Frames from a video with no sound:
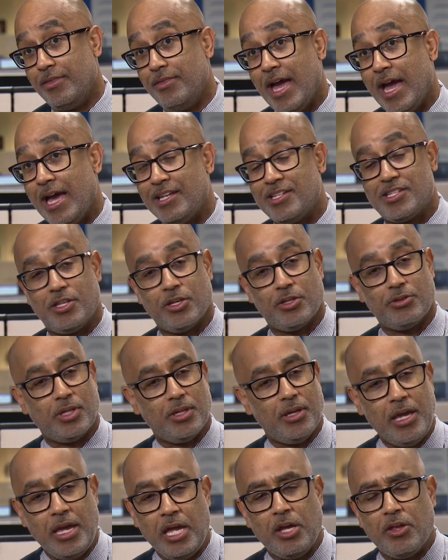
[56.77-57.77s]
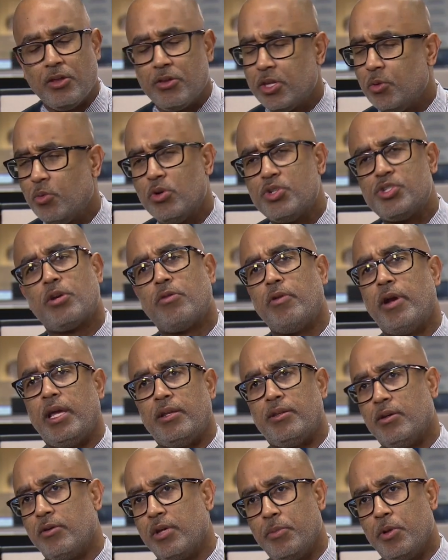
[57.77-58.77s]
That's the, the, the awards are
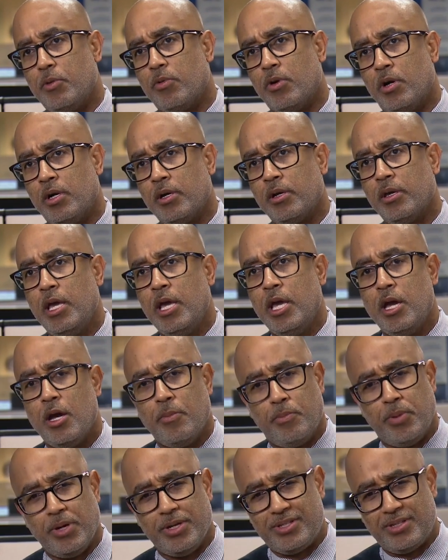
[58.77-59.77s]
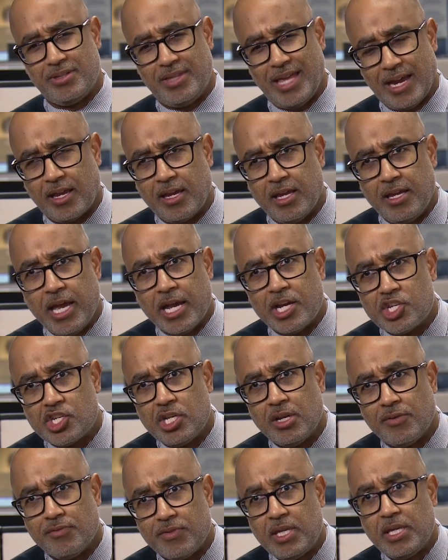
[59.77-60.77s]
great, don't get me wrong, but that
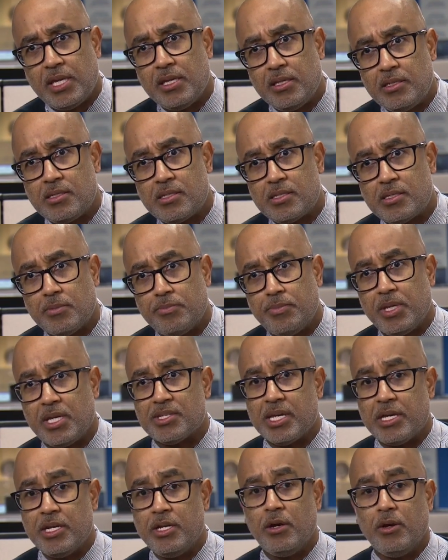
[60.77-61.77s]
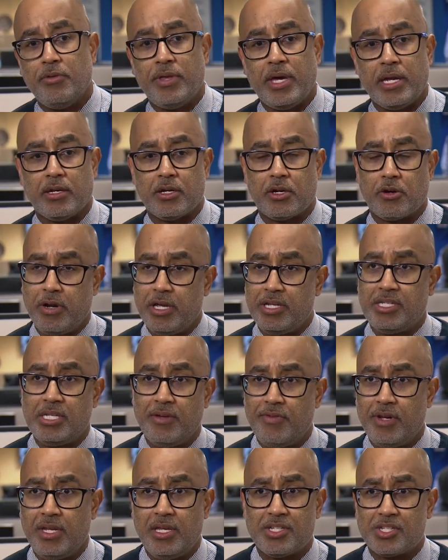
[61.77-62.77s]
connection of kids, because I know that
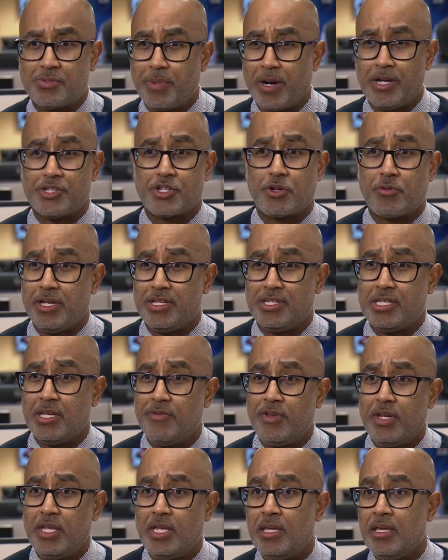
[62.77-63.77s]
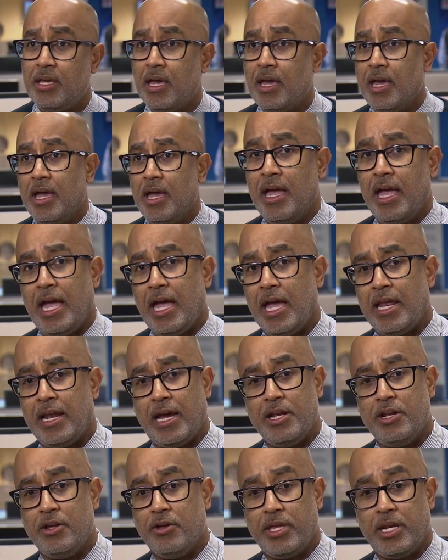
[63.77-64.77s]
creativity inspires creativity. And
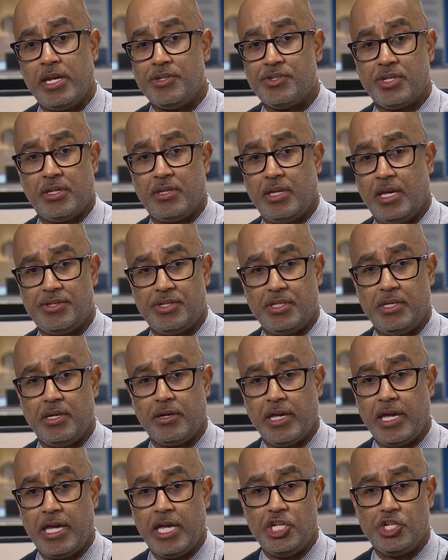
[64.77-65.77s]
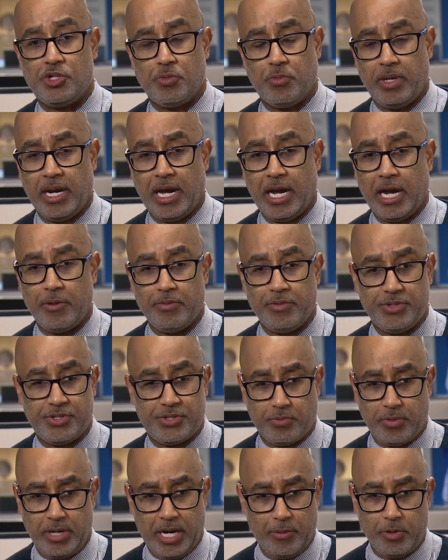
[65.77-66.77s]
I know that as, as a young age, when I
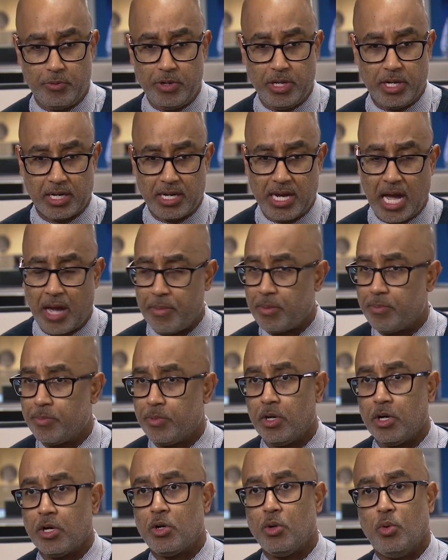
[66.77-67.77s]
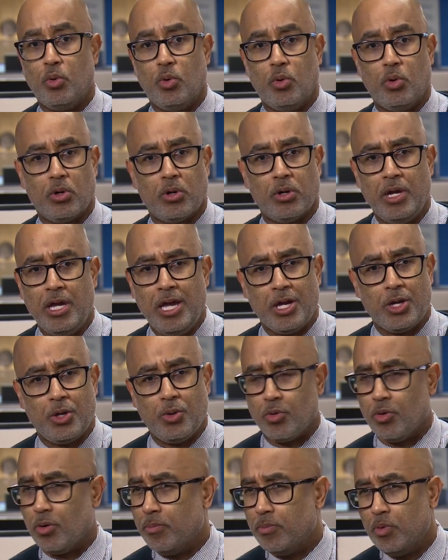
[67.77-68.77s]
was, when I would read a comic book or
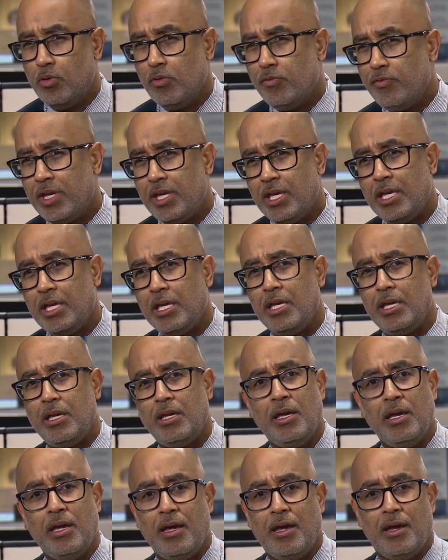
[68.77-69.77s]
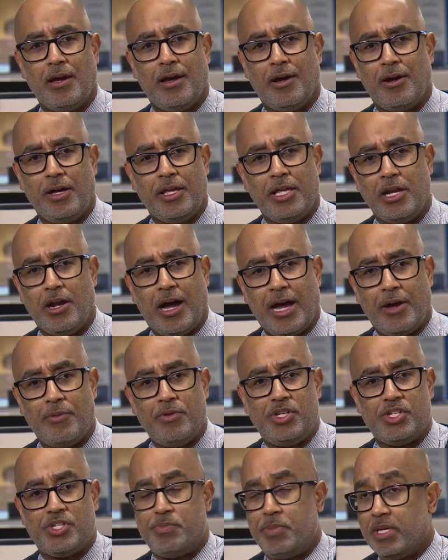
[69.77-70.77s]
go to a movie, you know, I
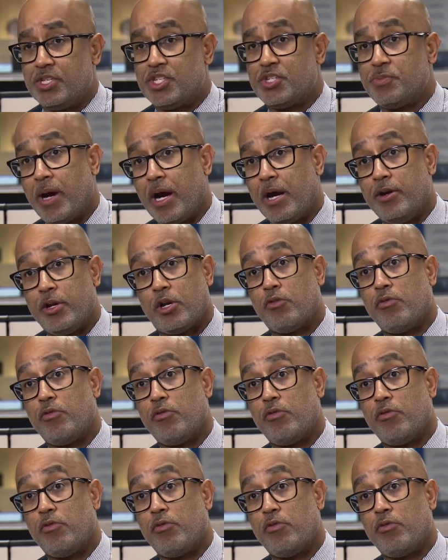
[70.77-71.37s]
would just be inspired to